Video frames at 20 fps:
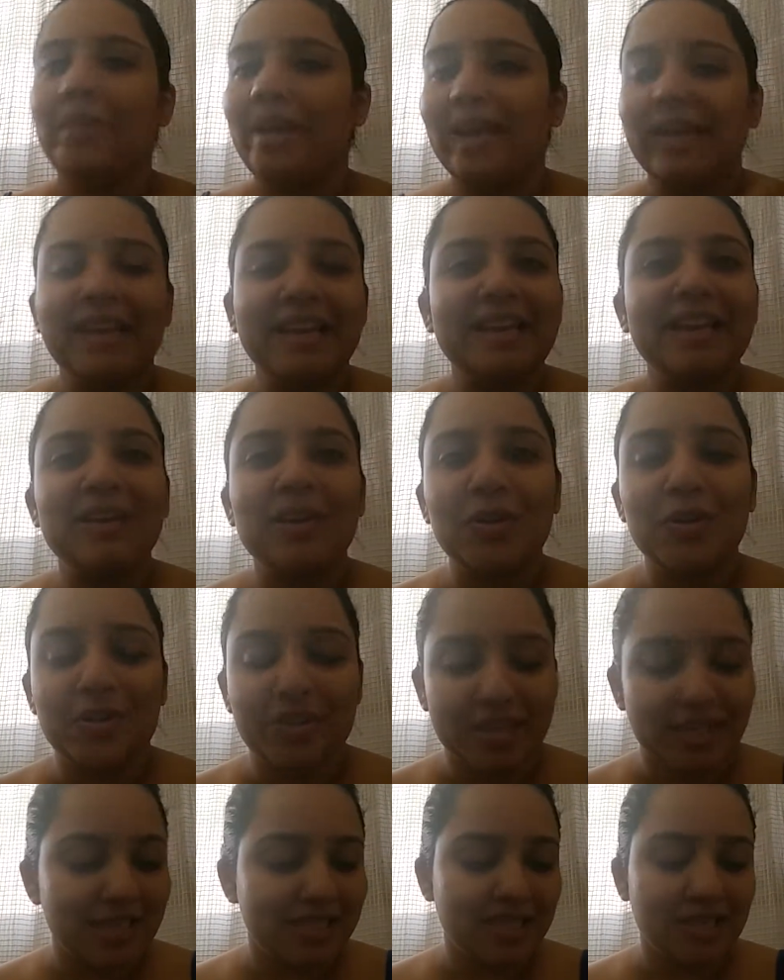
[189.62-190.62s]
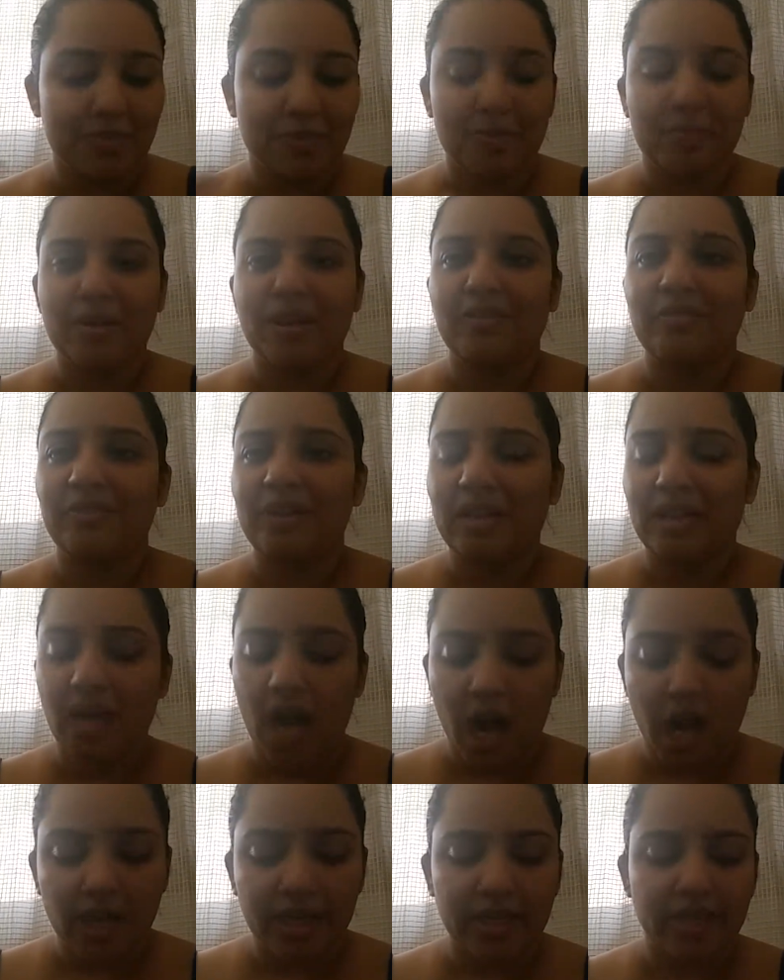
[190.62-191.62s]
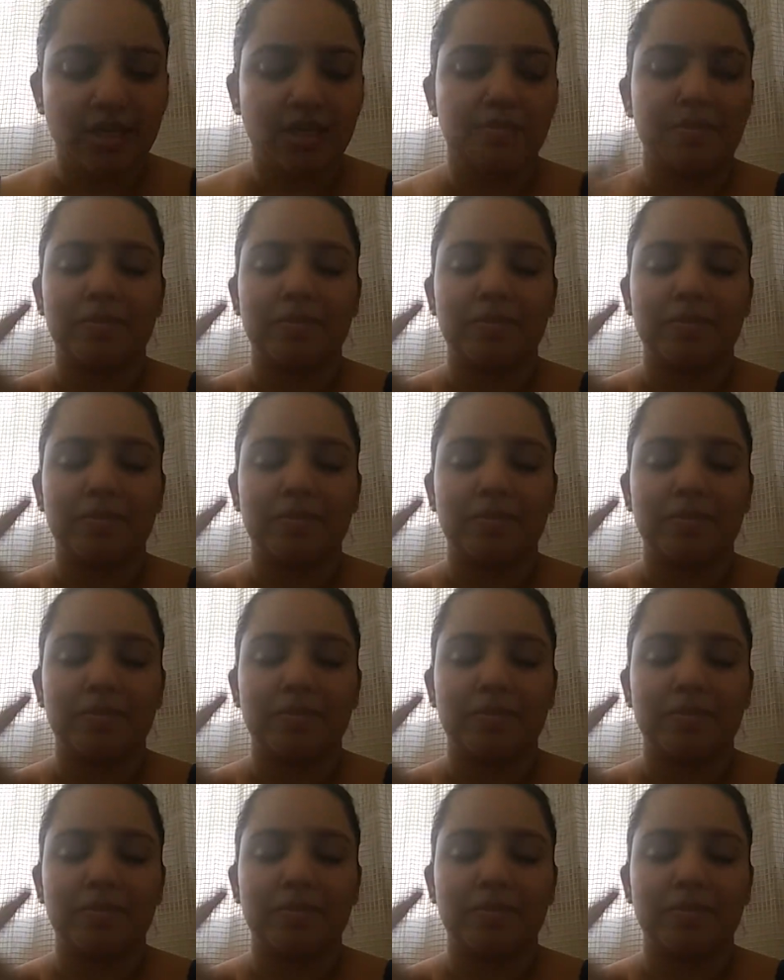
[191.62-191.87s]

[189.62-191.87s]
making it go crazy. People are feeling hungrier,